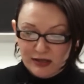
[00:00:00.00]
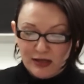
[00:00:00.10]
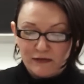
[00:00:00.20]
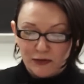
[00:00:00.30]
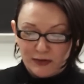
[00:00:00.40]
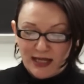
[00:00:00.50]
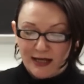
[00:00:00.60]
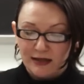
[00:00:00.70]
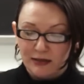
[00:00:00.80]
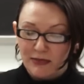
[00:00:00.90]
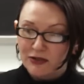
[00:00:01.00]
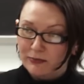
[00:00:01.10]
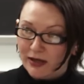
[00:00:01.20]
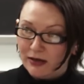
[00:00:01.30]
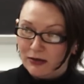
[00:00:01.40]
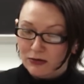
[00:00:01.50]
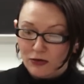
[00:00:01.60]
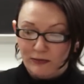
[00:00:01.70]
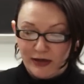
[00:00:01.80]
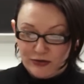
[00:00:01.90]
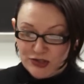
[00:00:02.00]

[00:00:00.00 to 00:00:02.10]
never will I kill a mother bear or bear